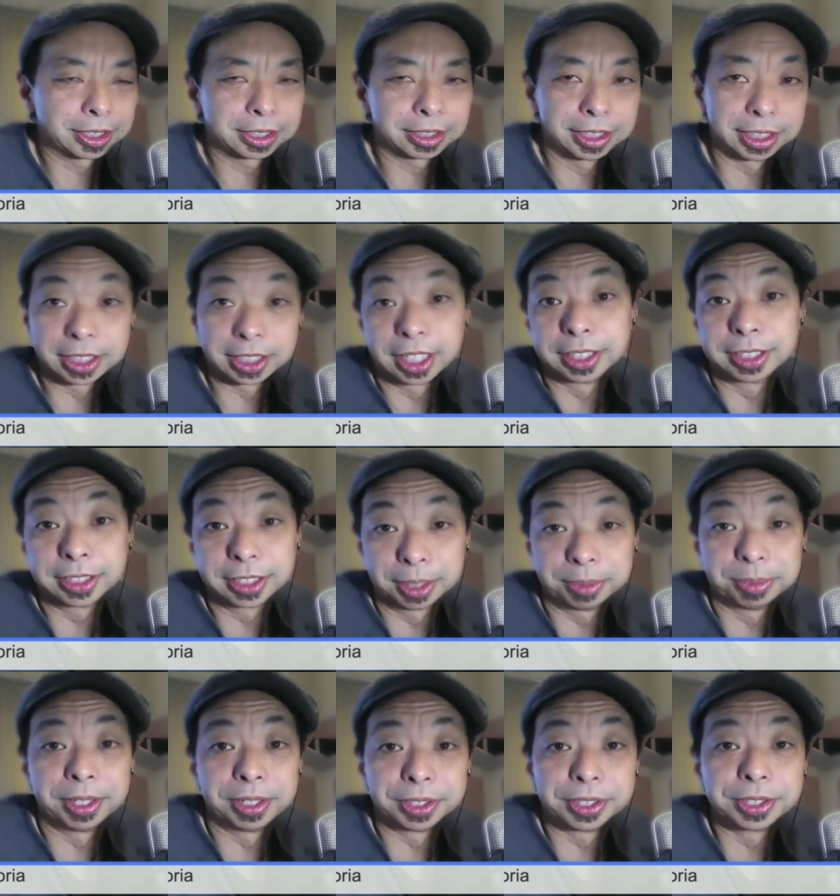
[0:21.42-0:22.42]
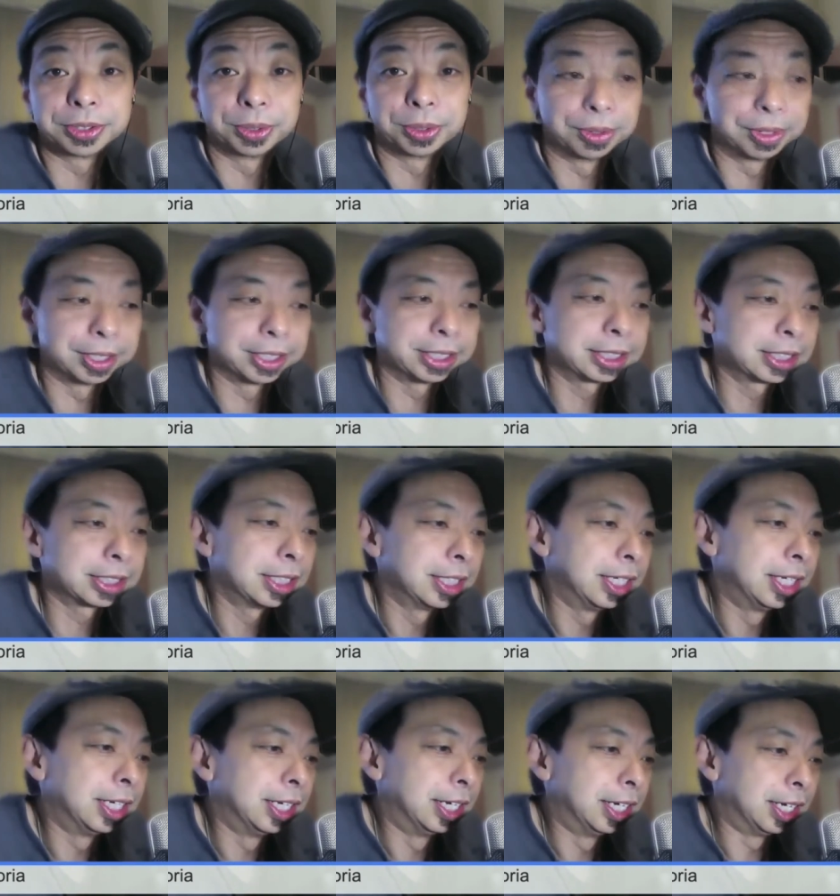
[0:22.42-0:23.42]
discuss some of their stories.
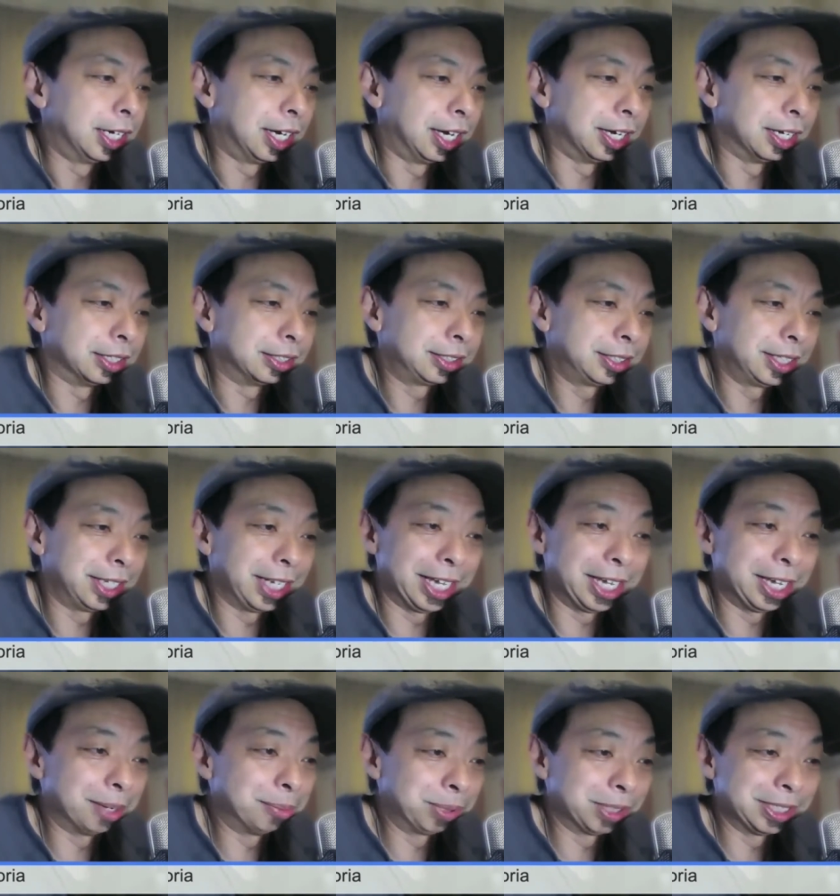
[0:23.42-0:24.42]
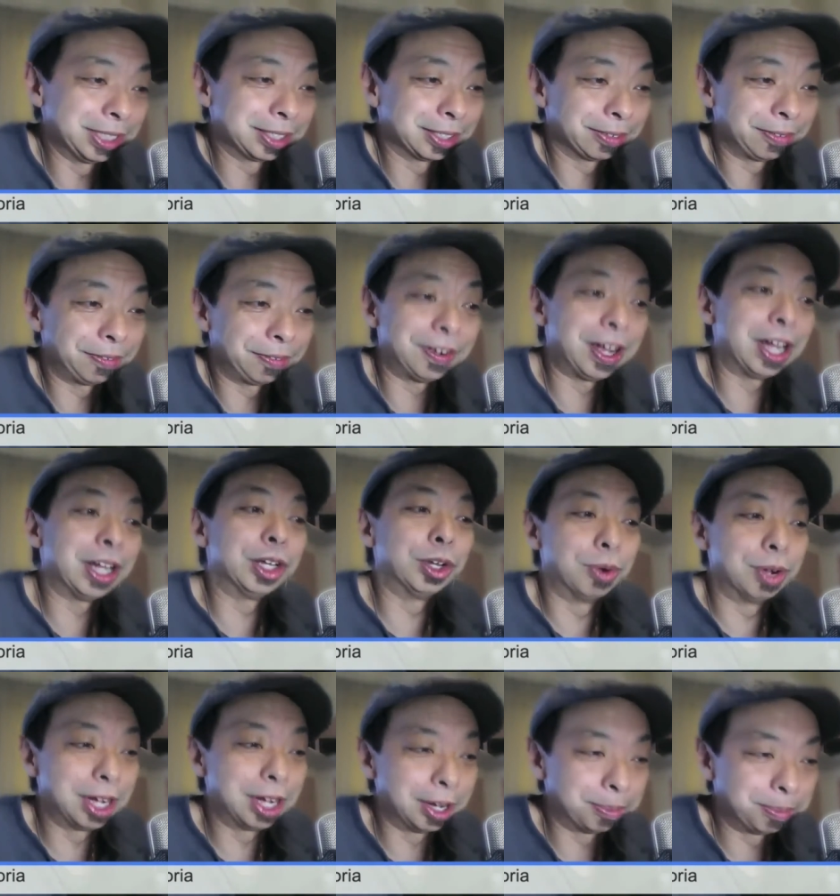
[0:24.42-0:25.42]
Uh, today, I'm pleased to follow
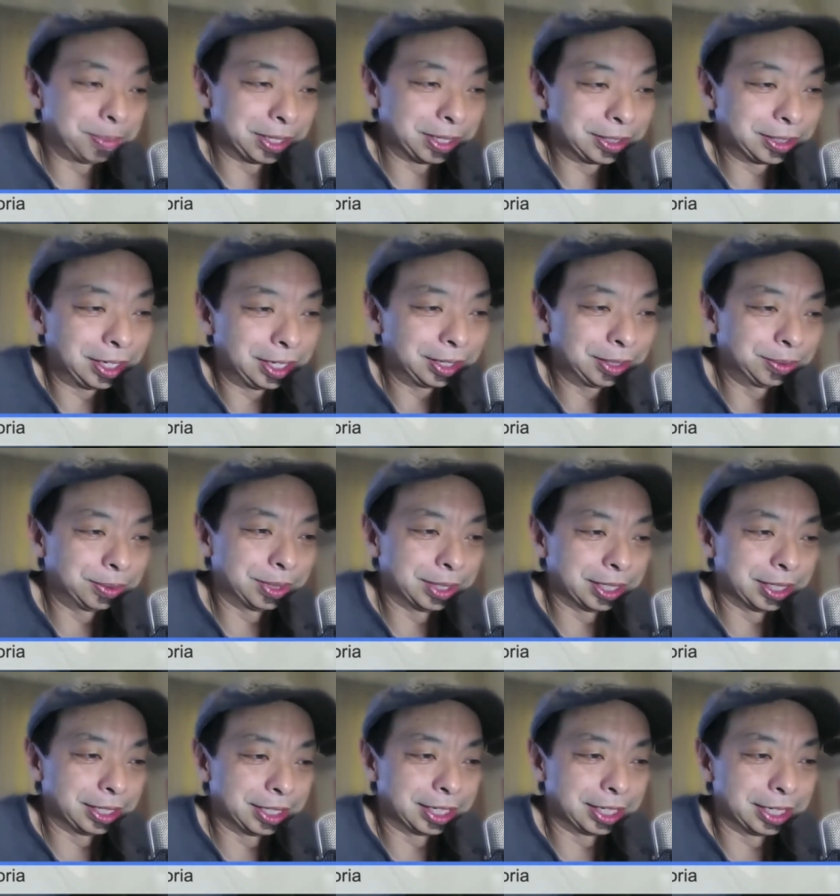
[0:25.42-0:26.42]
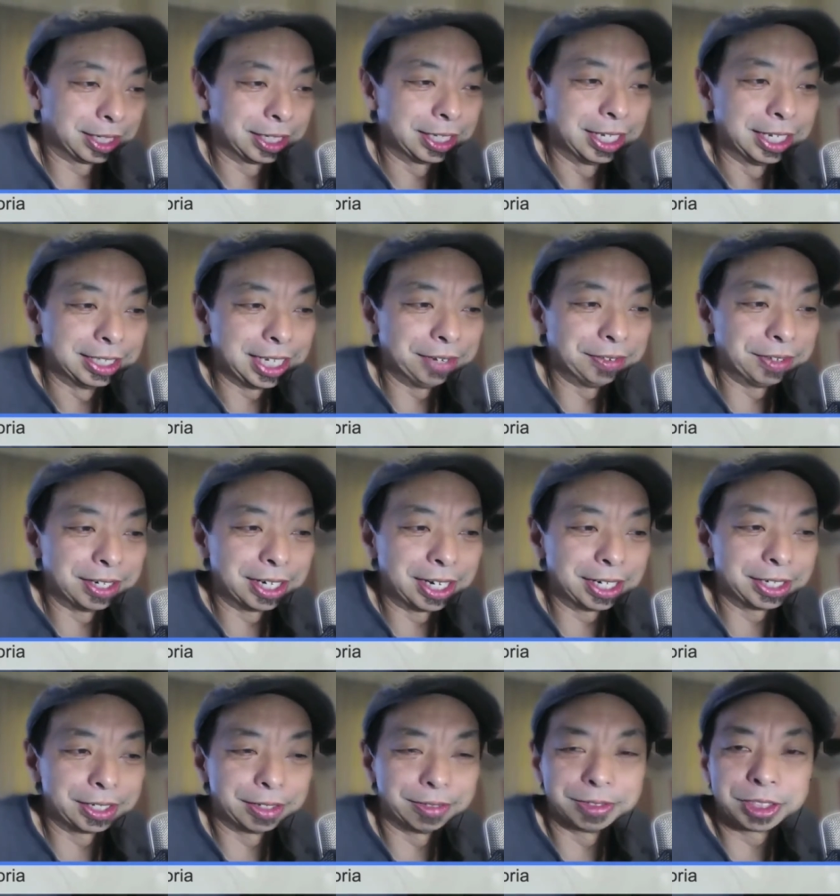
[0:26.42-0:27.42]
up and talk with uh, David
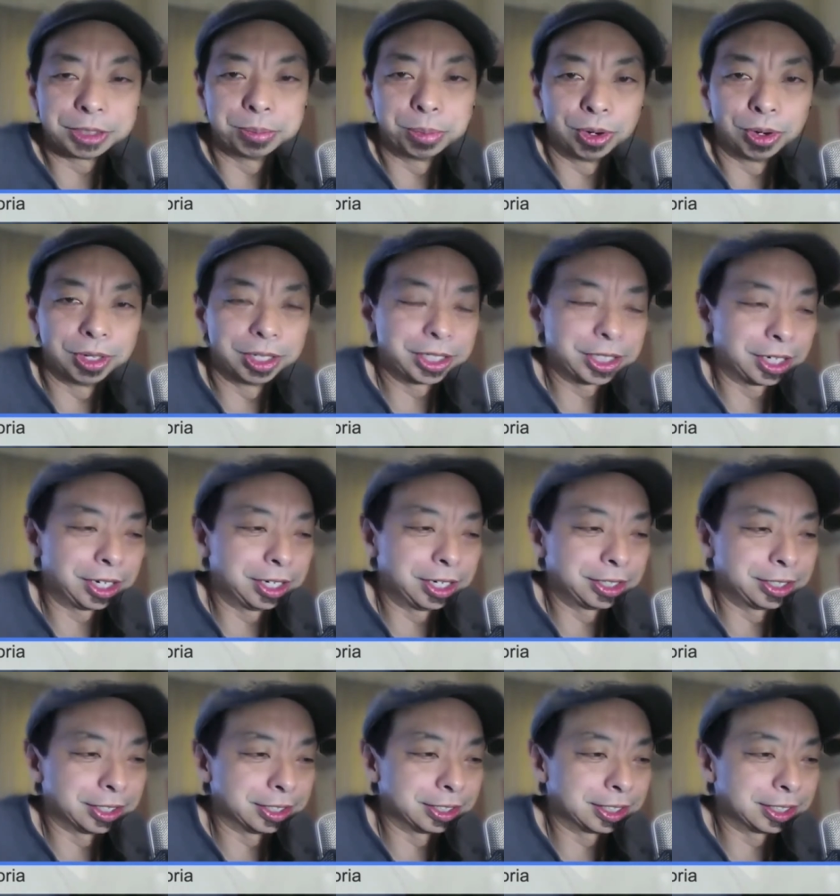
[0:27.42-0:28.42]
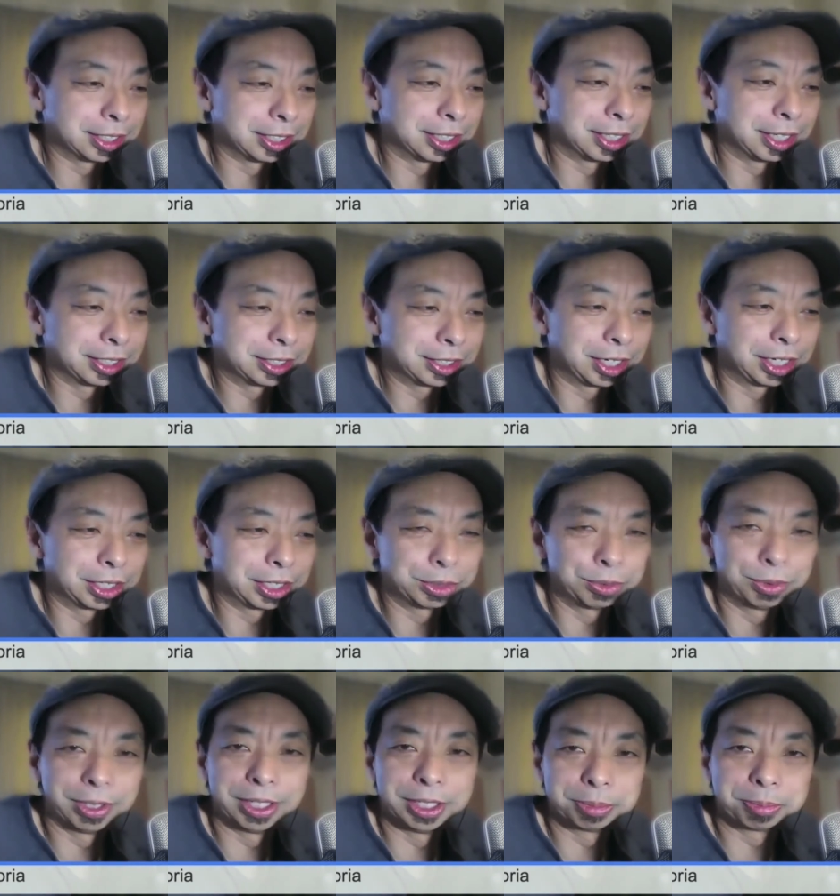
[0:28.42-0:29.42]
Hunt of SPOR Chargers. Uh, I talked
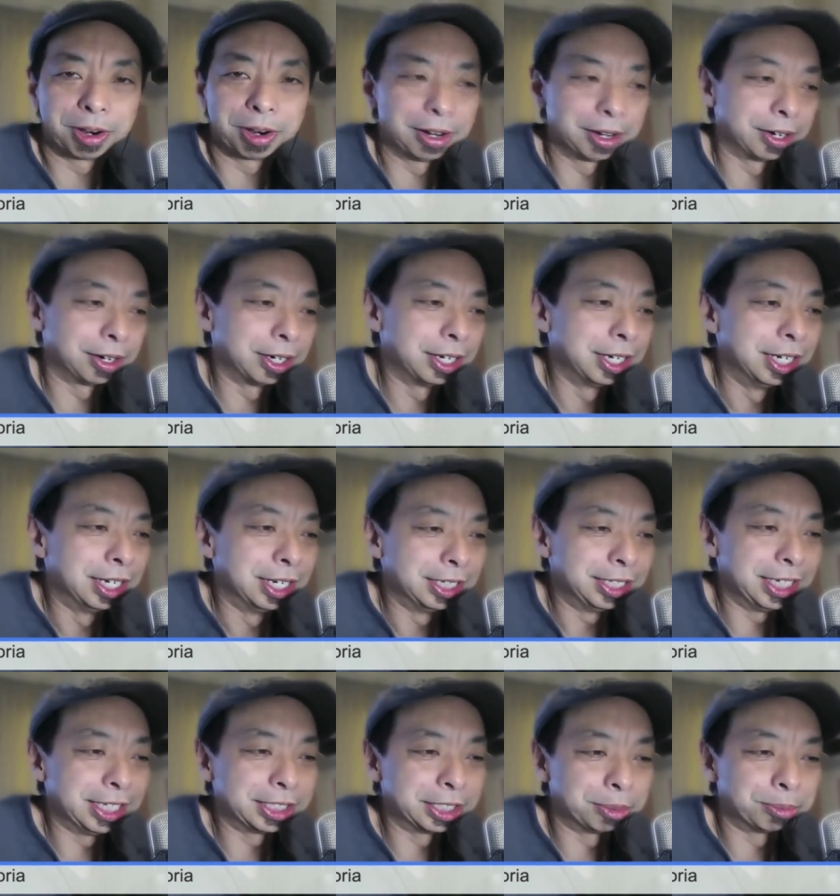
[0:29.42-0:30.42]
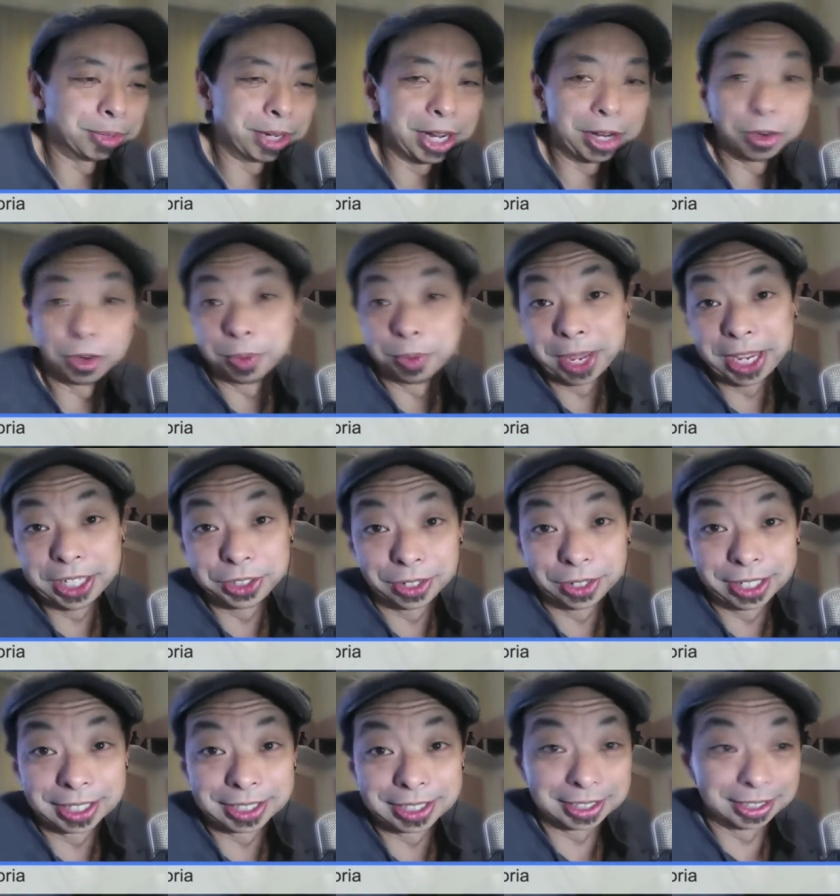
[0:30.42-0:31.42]
with his partner Jason Brown, who may
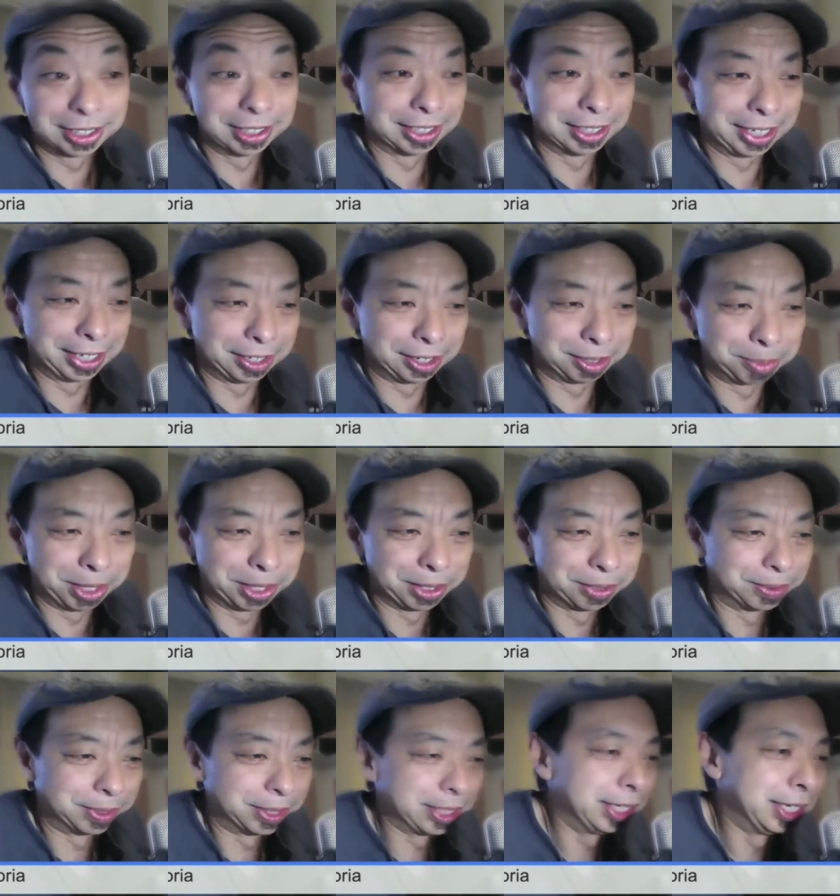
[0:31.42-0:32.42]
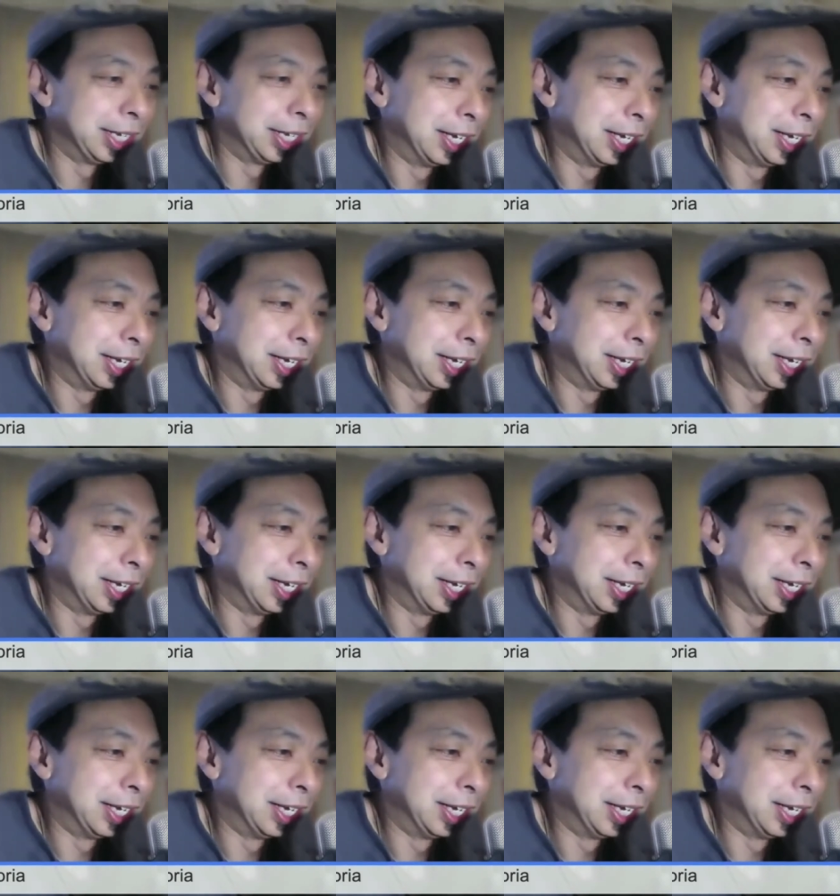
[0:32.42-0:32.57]
join us a little later, by the way.